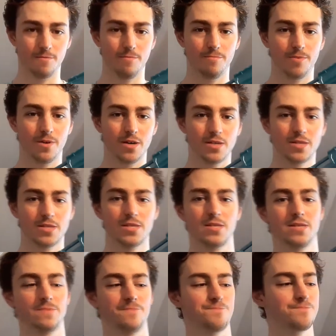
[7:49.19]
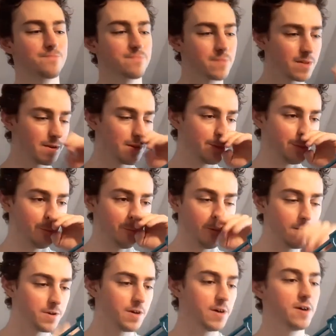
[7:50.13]
but
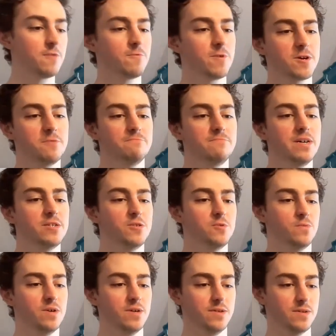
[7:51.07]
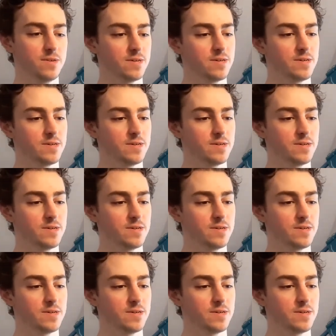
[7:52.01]
would I recommend one?